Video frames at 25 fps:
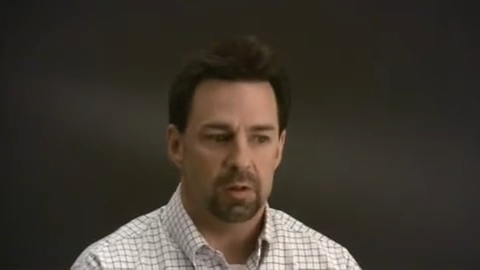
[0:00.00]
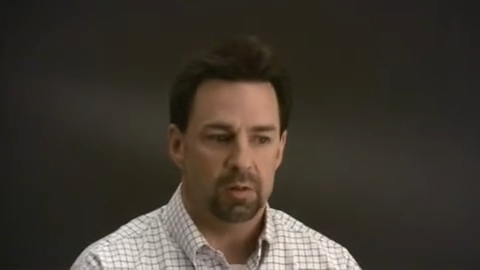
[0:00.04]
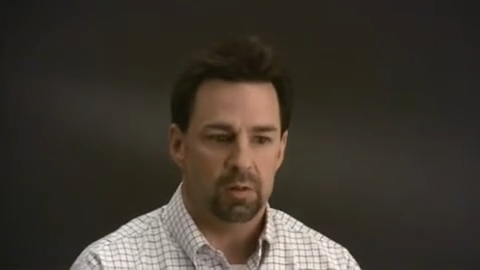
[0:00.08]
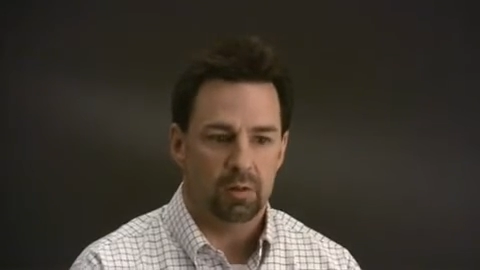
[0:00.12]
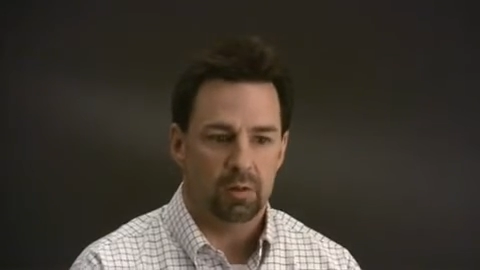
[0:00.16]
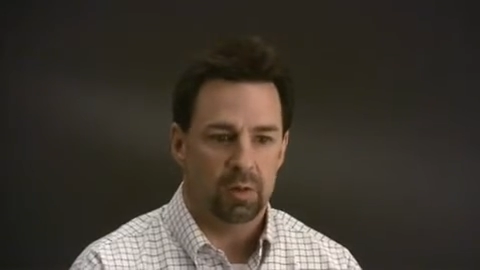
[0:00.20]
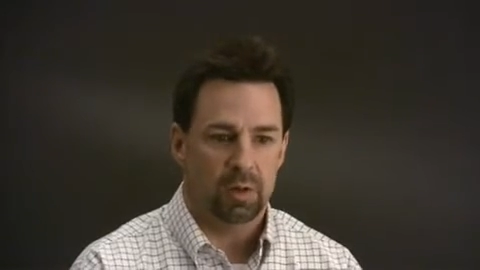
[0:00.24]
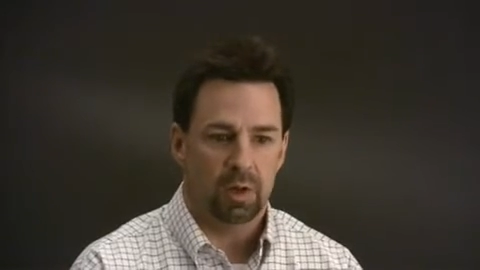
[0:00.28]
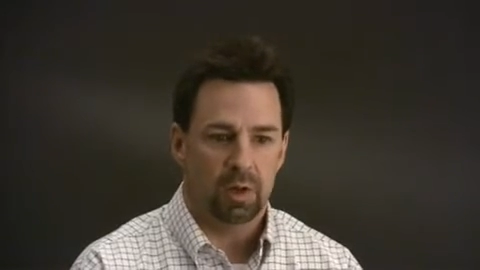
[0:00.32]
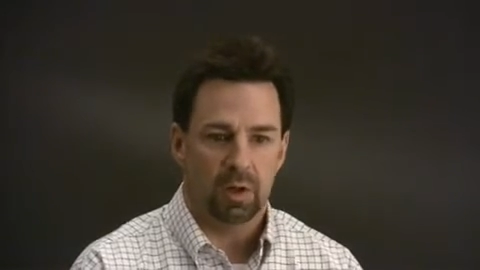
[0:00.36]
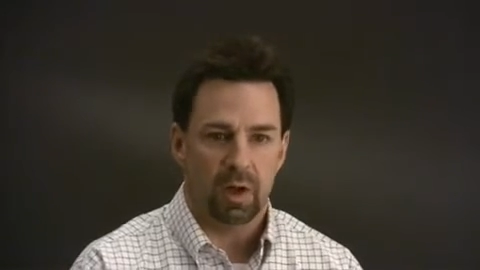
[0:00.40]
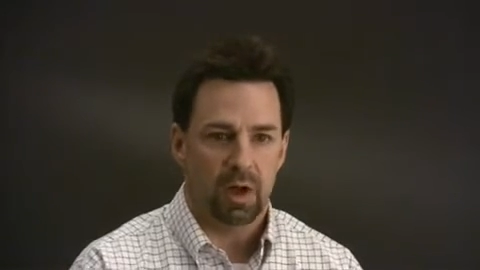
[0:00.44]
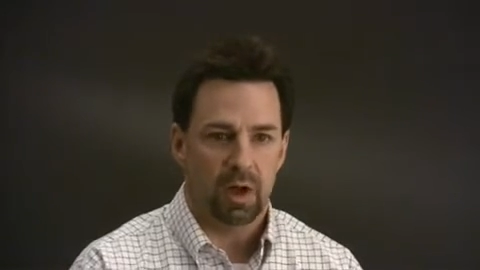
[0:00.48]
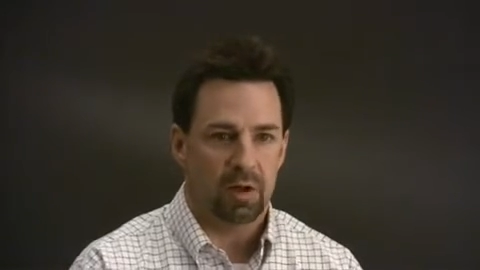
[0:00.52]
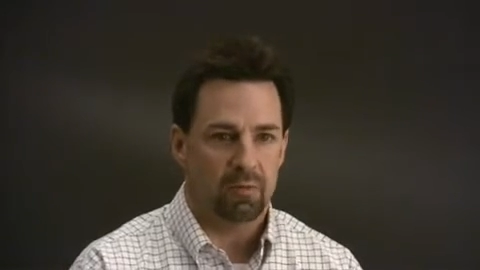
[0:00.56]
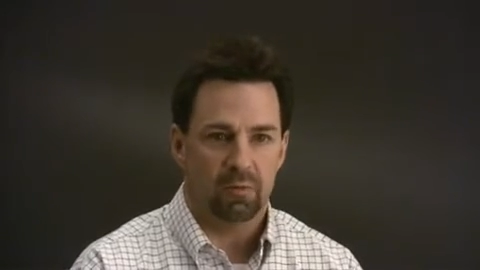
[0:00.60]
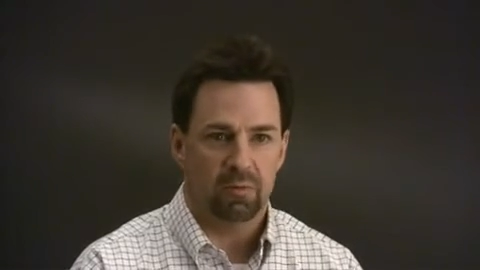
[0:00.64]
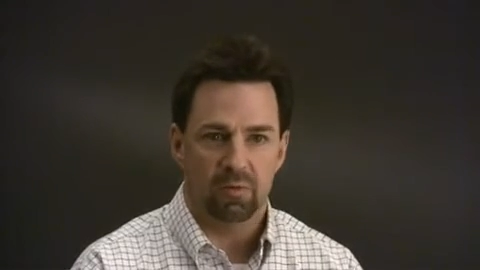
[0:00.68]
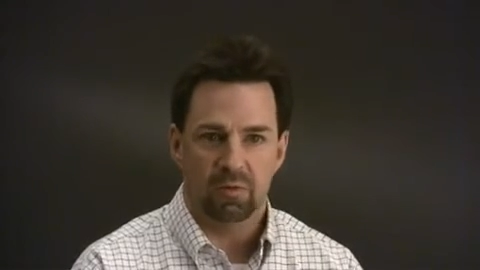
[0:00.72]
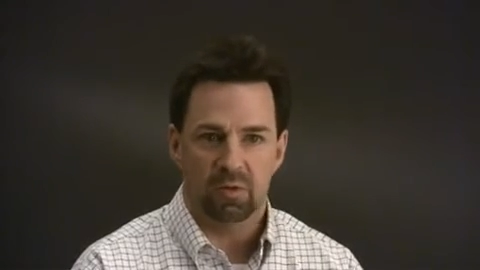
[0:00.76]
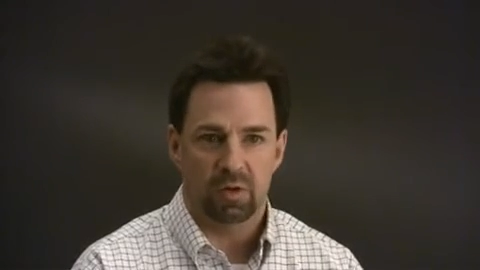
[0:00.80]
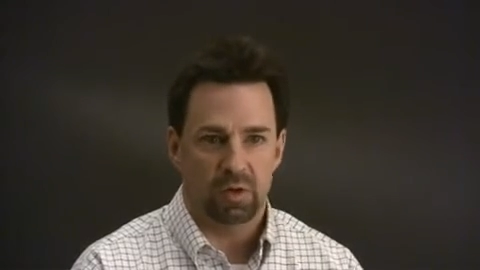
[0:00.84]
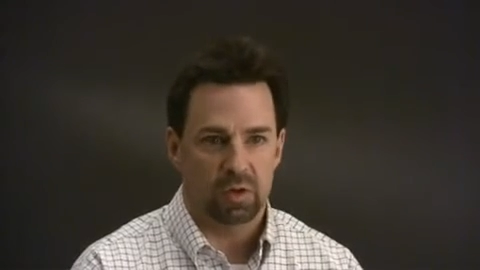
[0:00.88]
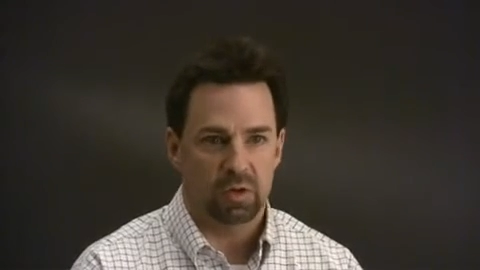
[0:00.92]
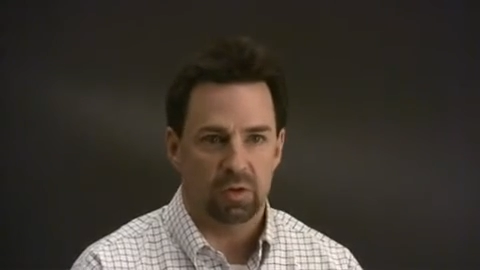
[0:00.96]
during a
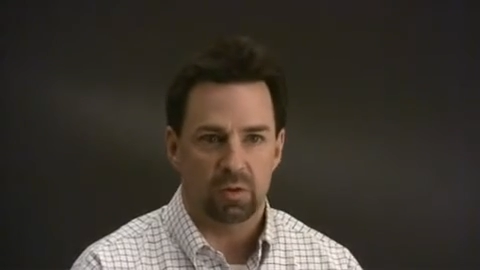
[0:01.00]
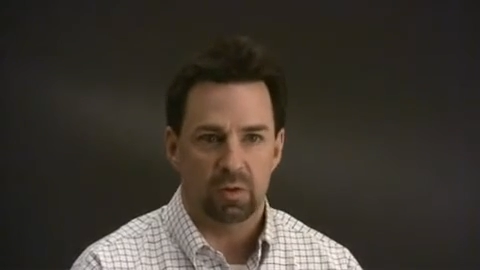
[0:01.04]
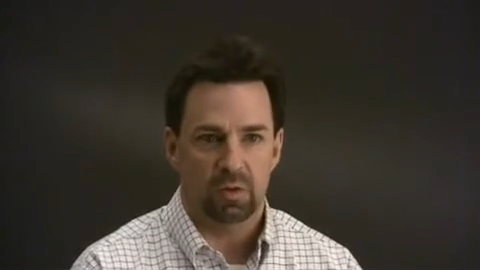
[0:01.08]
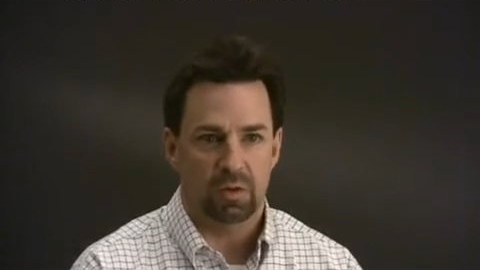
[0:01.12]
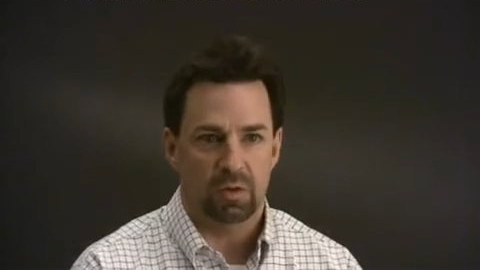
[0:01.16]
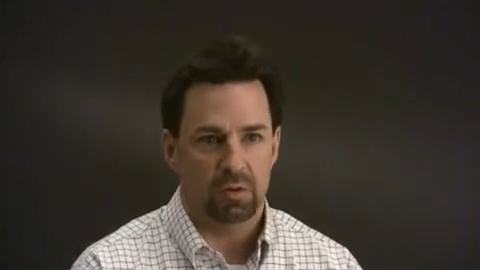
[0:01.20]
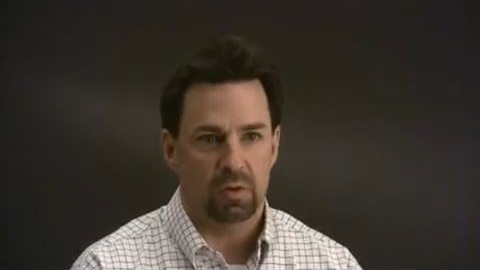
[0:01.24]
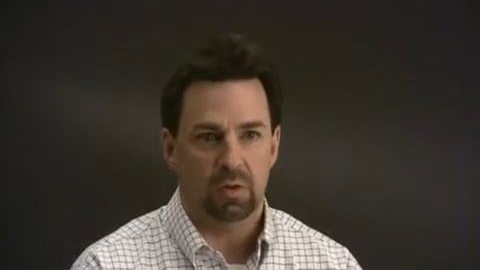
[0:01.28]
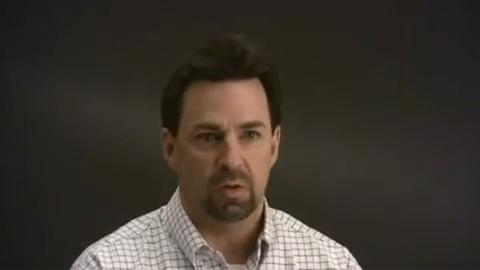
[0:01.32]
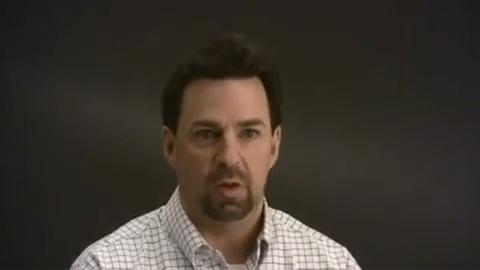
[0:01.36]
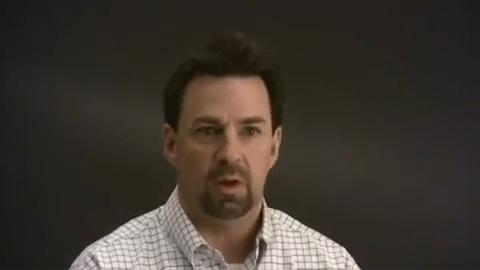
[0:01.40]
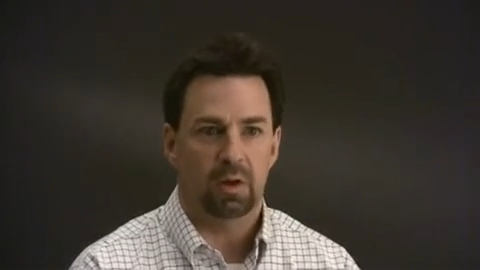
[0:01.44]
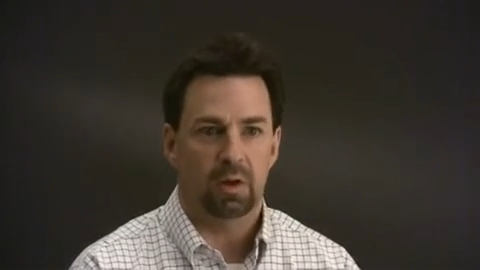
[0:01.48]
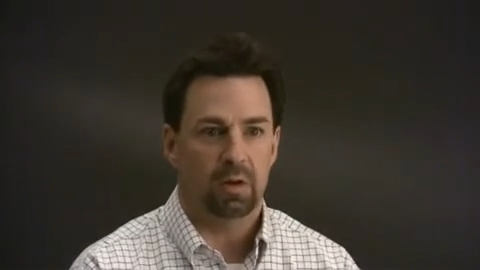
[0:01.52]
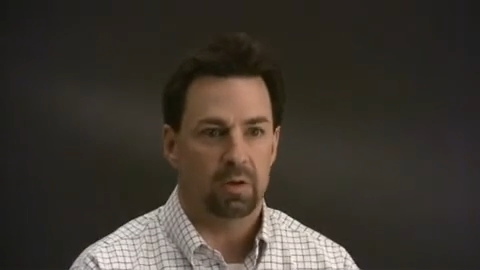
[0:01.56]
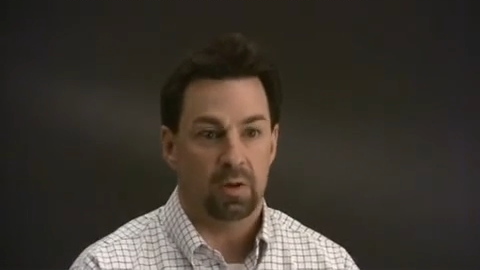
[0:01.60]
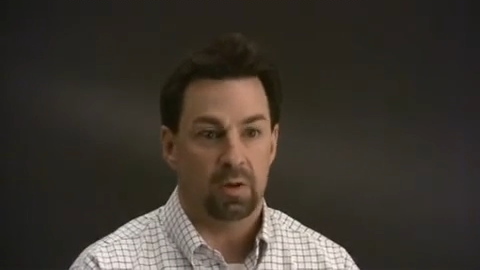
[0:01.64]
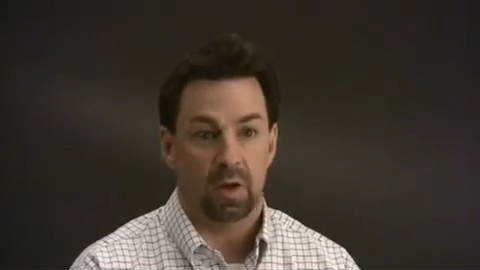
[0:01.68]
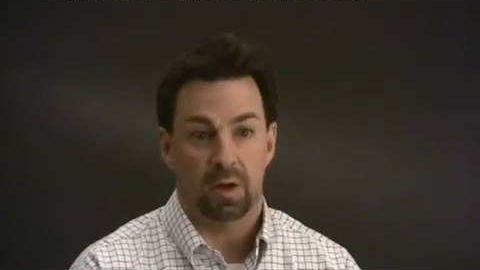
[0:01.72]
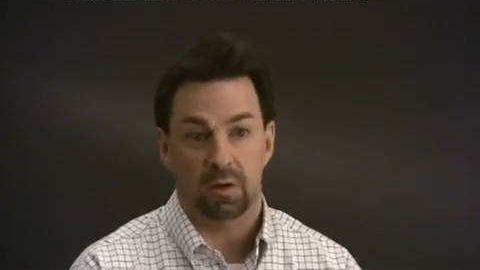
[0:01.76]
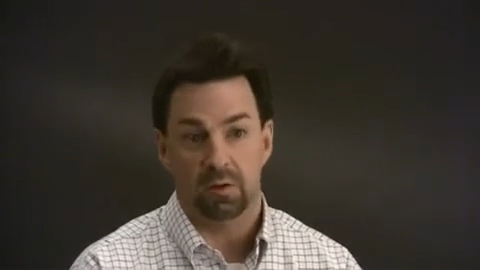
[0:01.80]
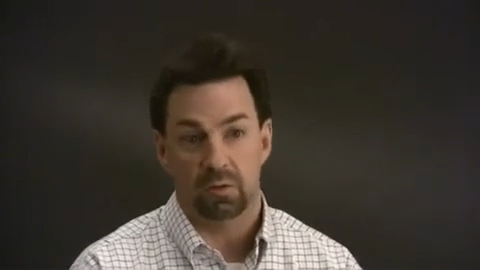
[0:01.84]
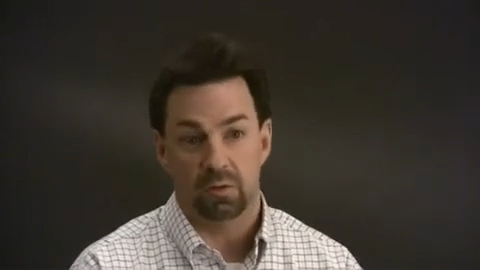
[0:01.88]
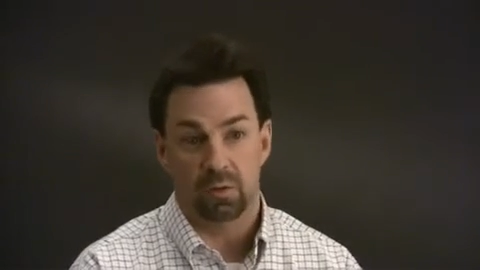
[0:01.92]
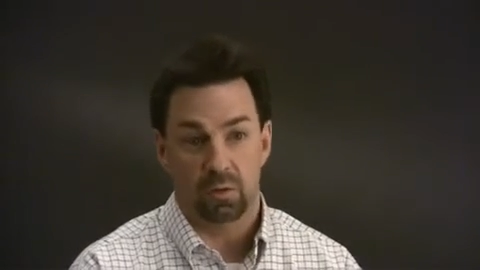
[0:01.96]
conversation that
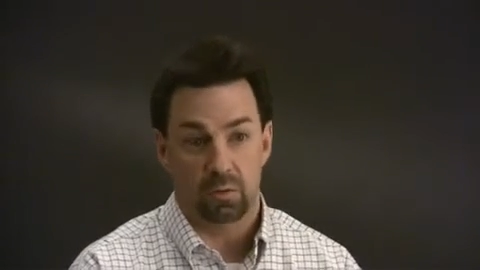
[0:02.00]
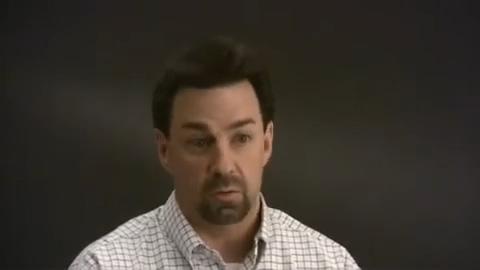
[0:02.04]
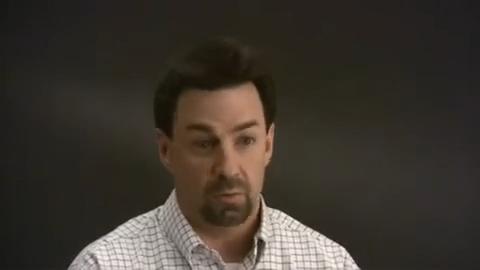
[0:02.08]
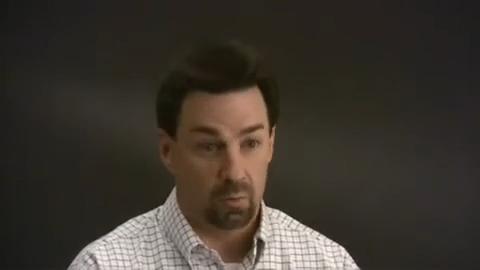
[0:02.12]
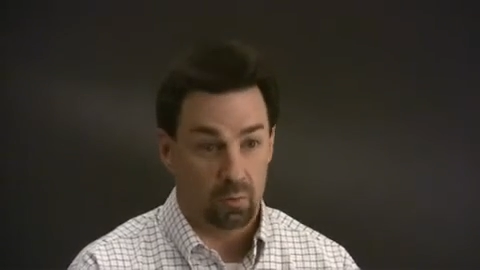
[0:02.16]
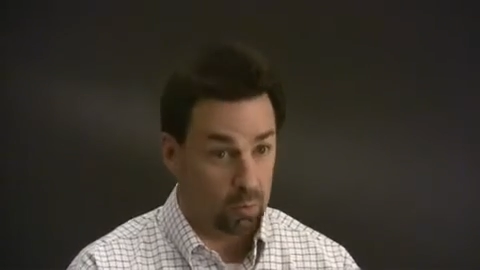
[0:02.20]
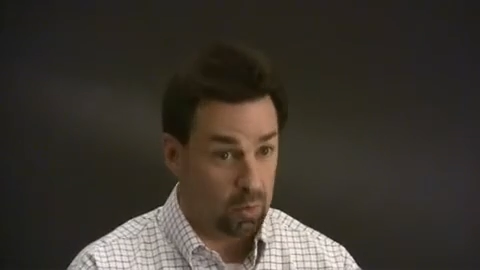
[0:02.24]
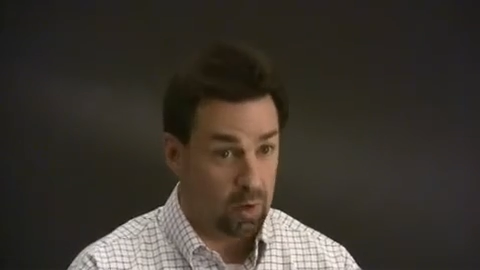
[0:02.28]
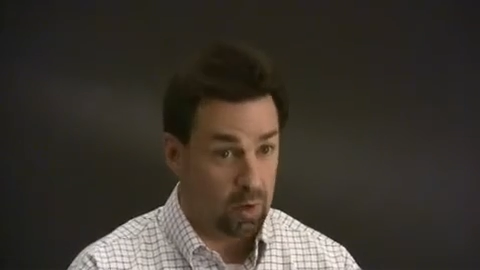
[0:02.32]
Dr.